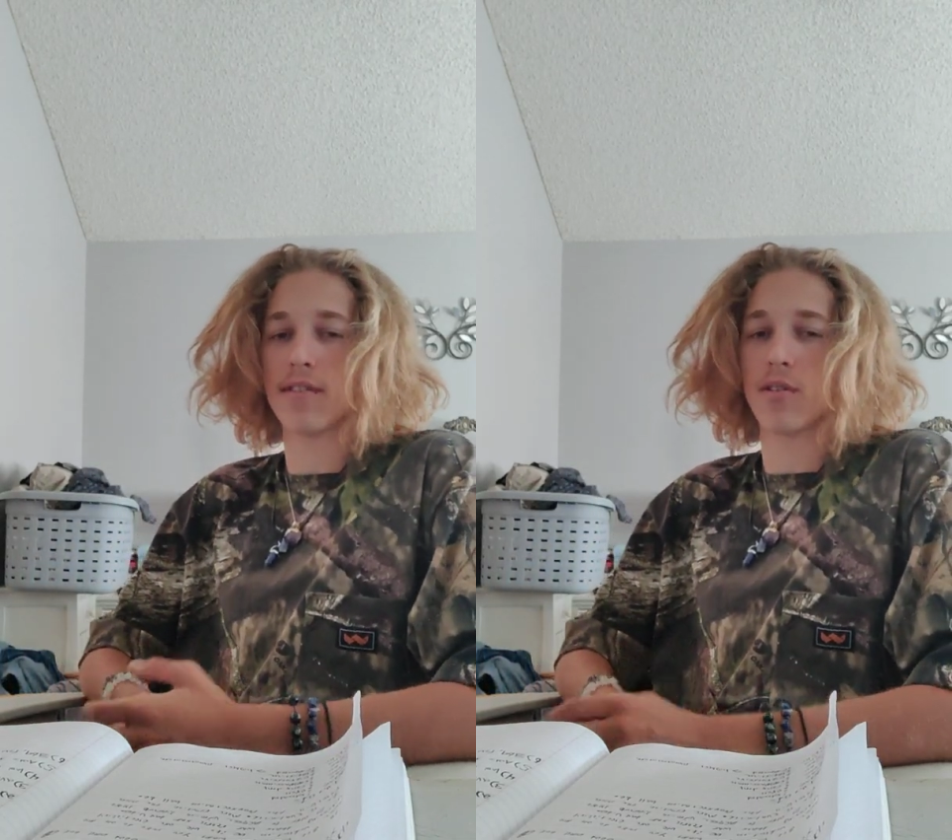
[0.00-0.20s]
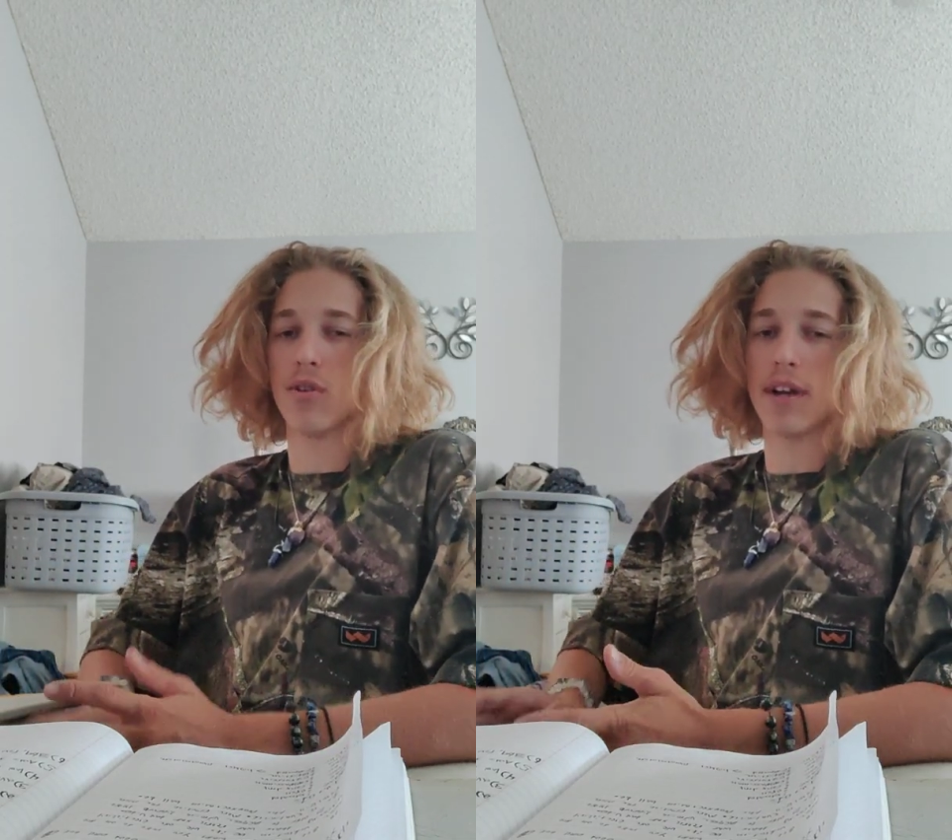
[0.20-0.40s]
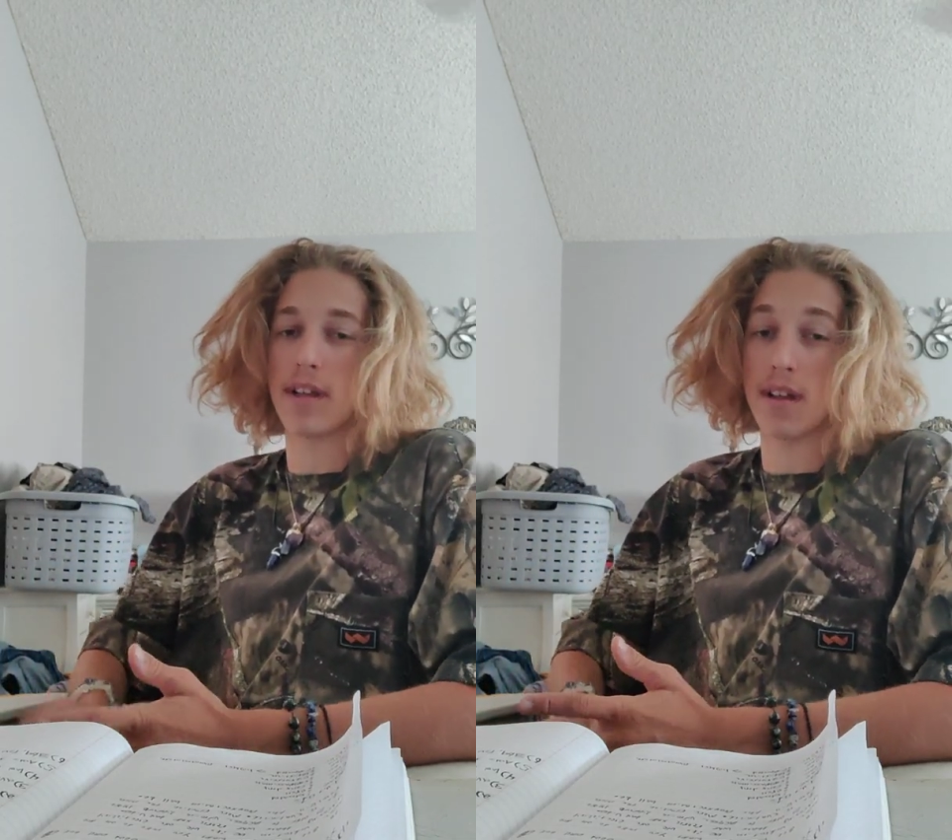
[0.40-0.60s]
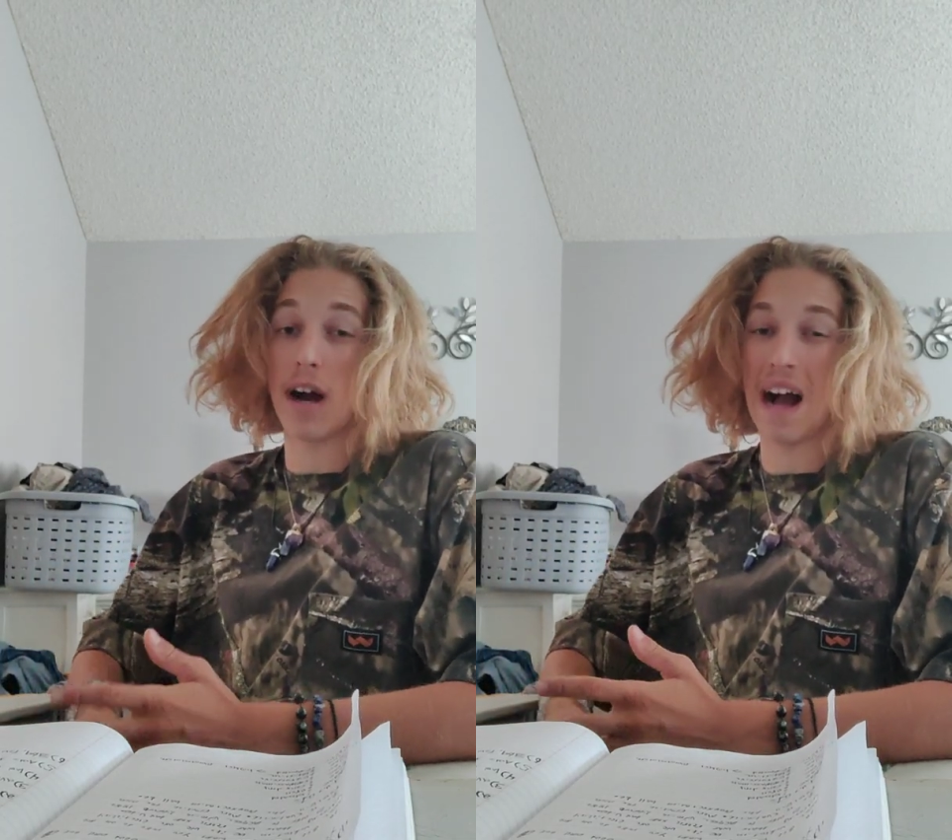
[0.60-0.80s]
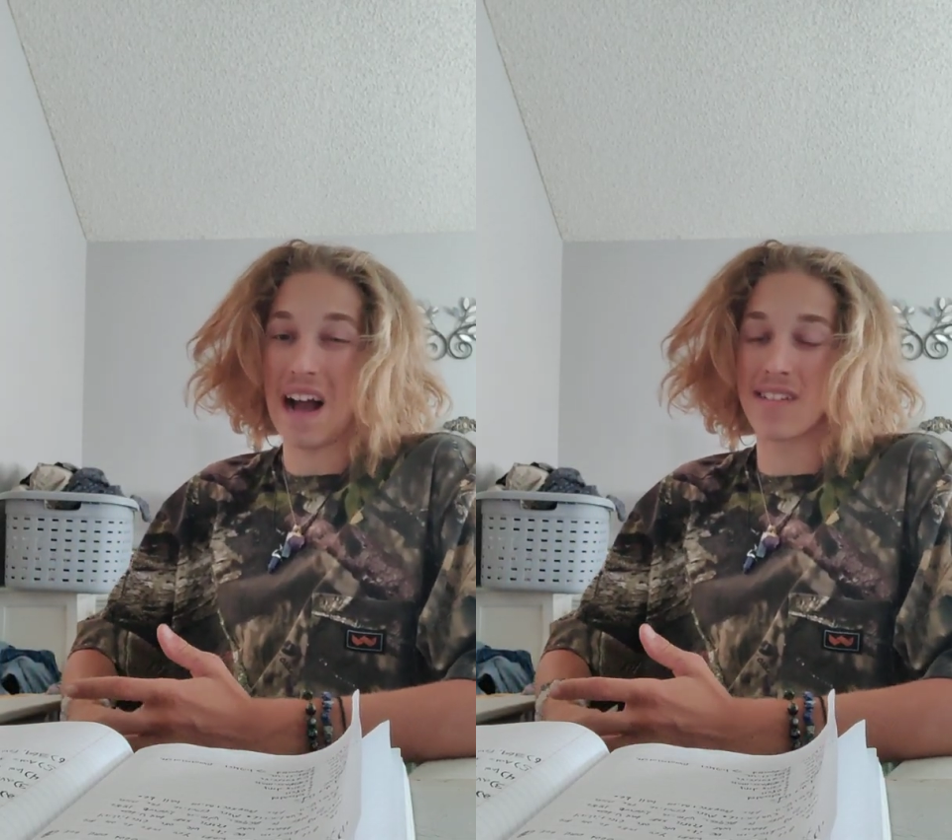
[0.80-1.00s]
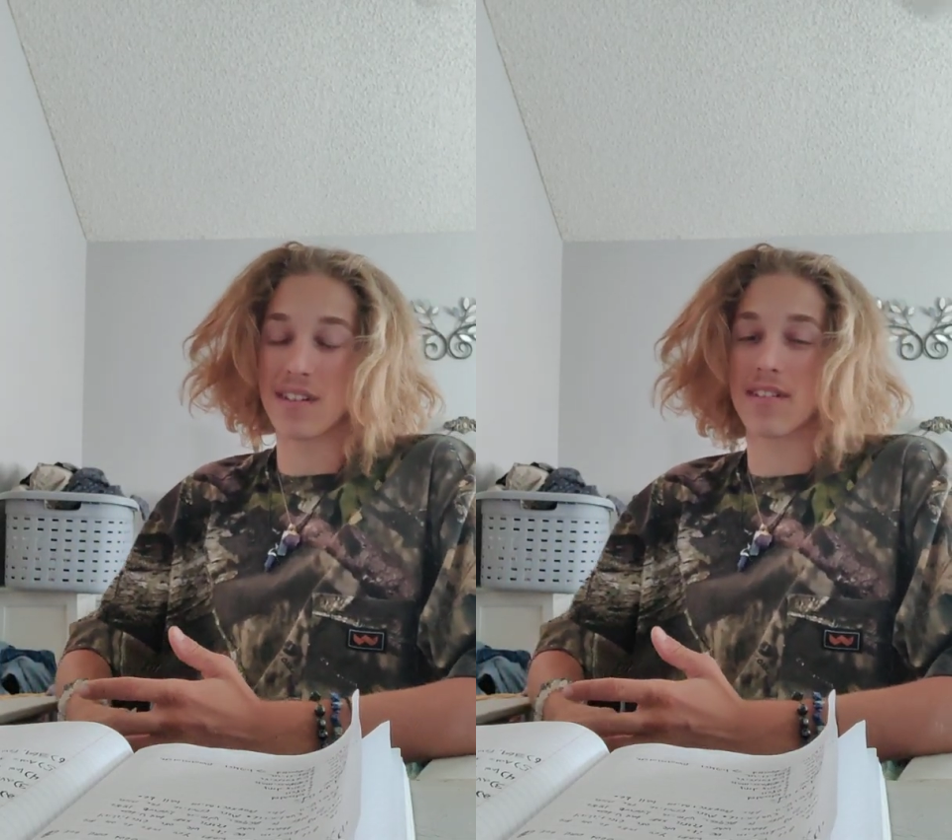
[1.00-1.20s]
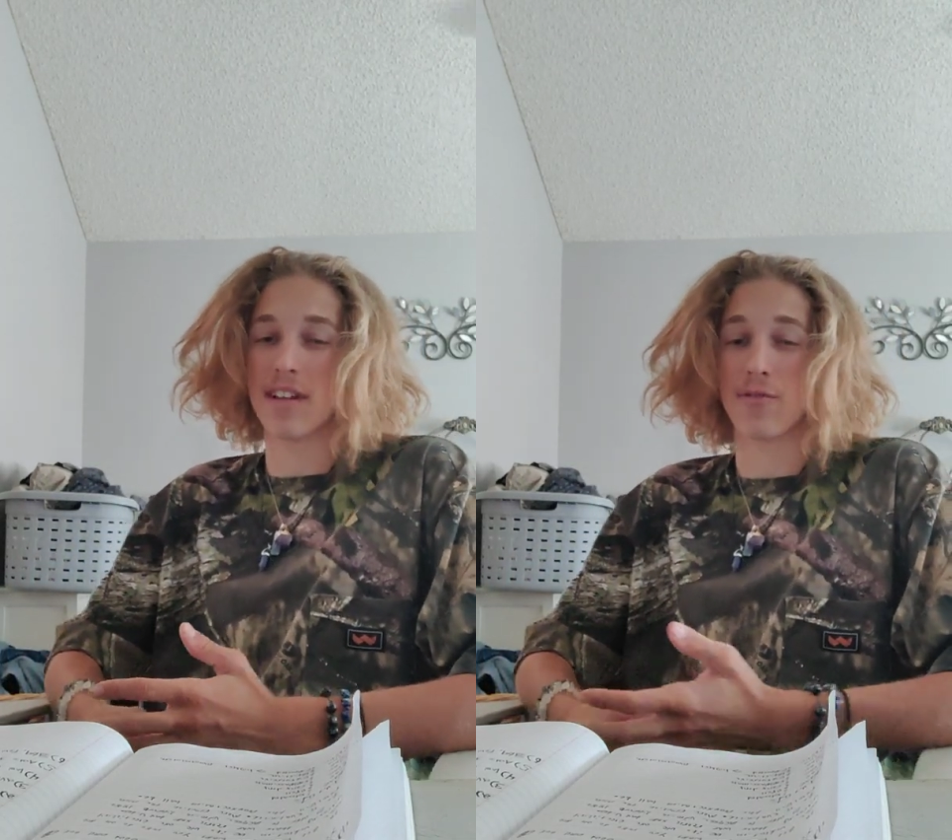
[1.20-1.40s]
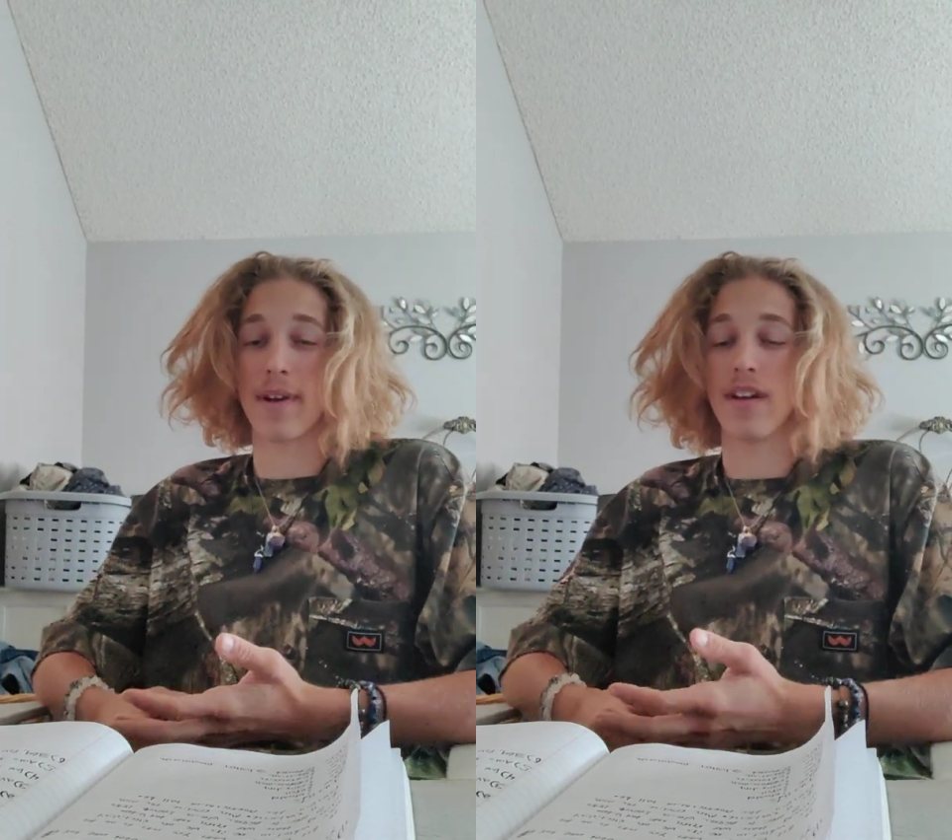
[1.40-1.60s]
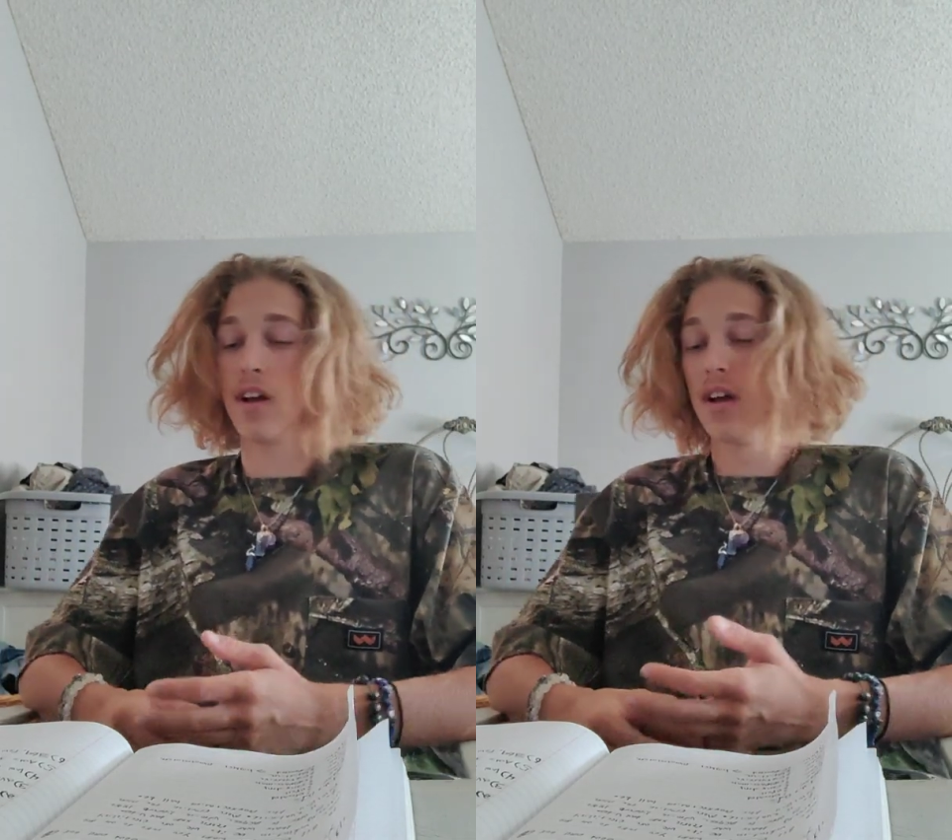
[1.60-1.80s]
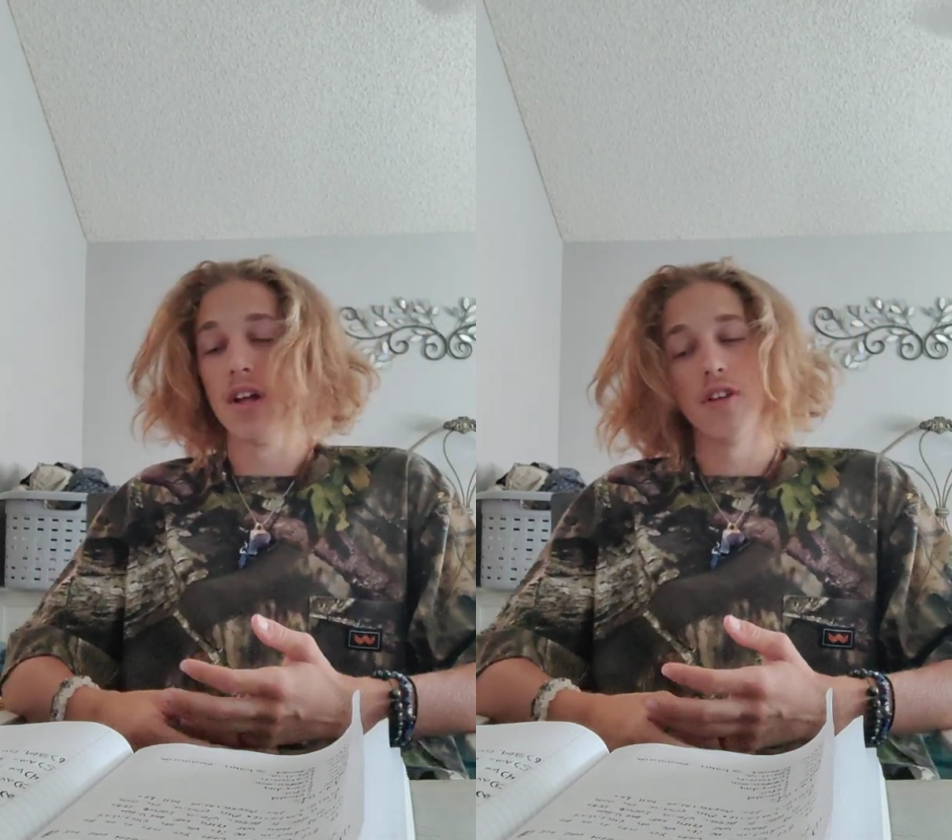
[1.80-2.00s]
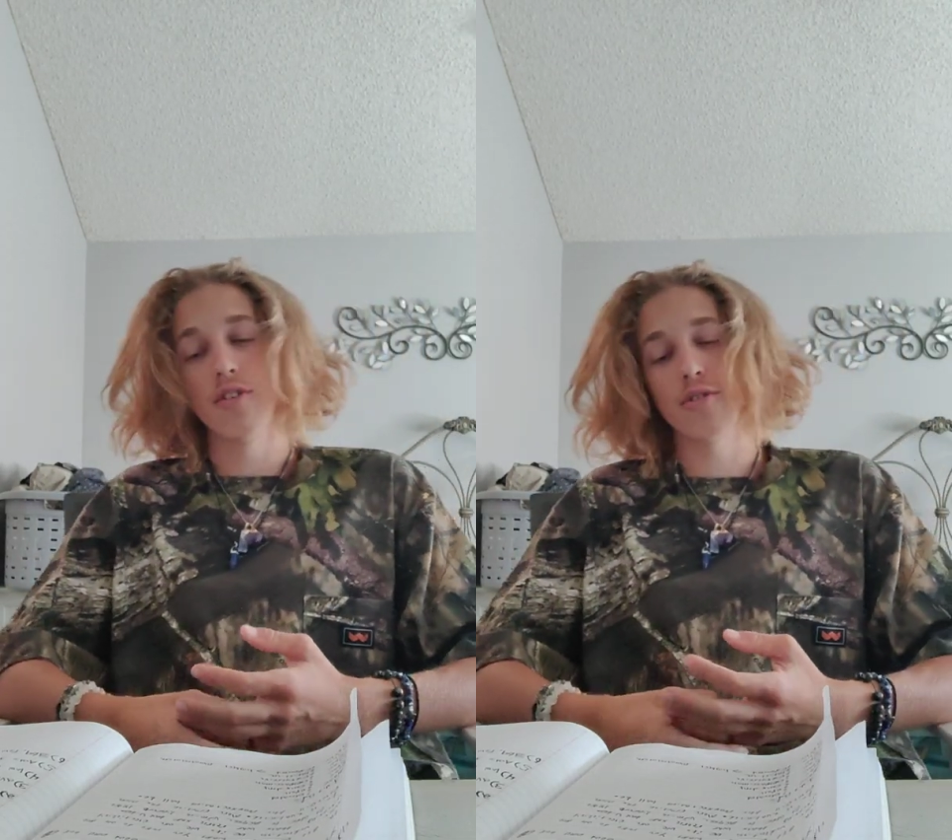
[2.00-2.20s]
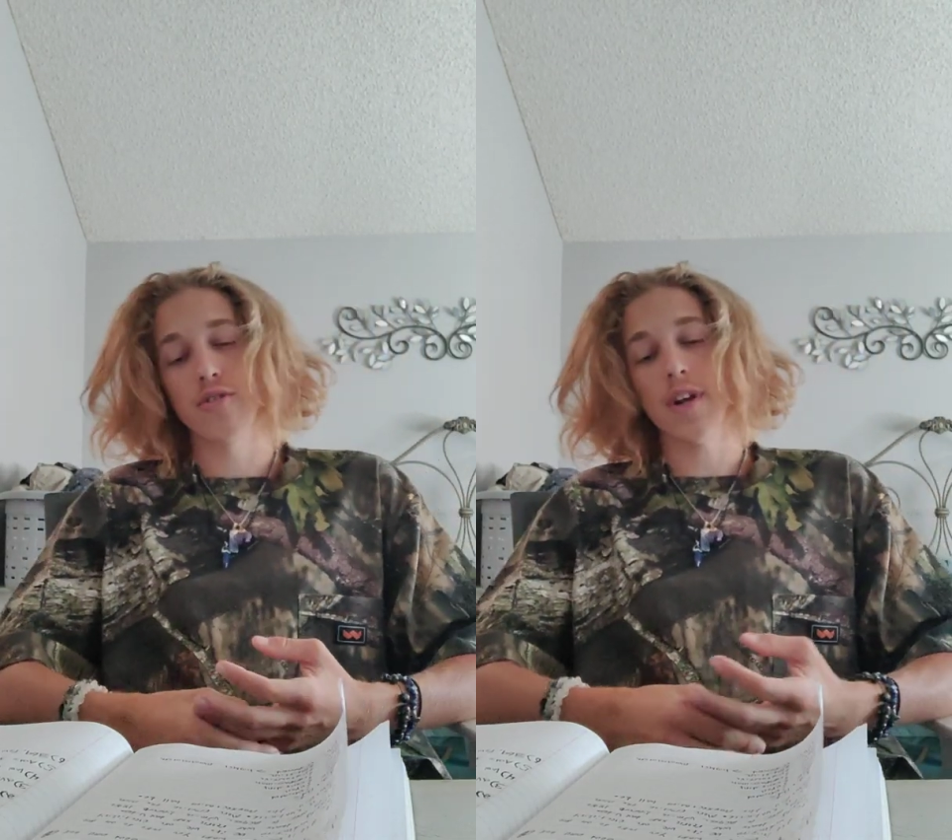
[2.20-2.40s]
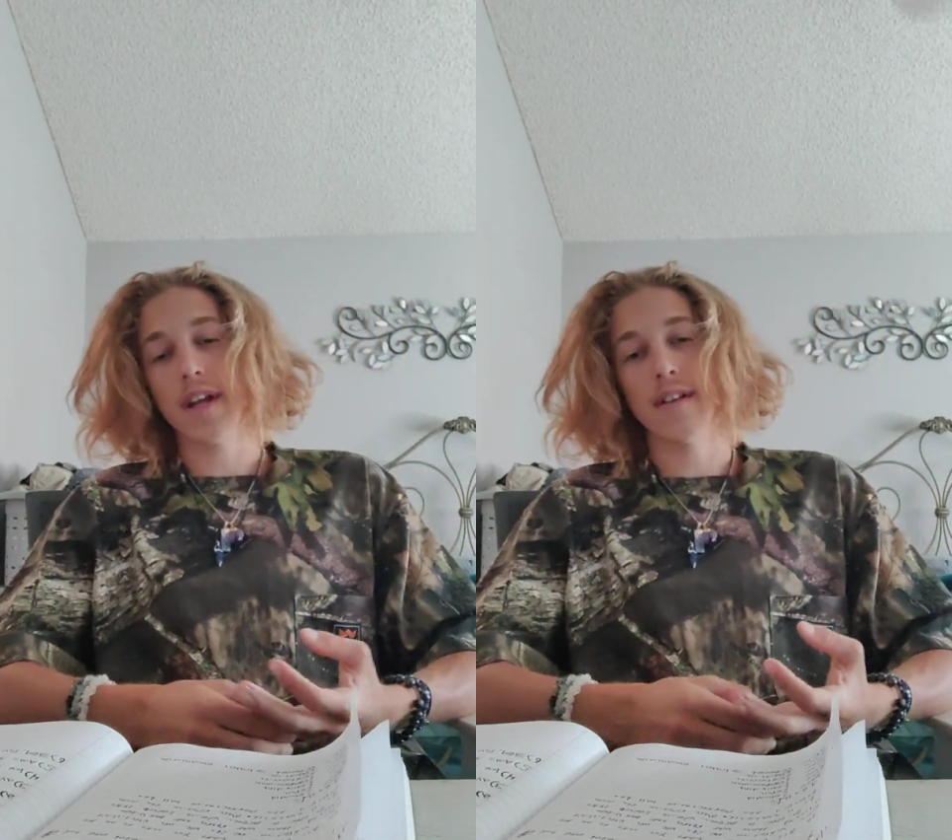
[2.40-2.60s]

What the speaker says: So look, a high success rate. So just look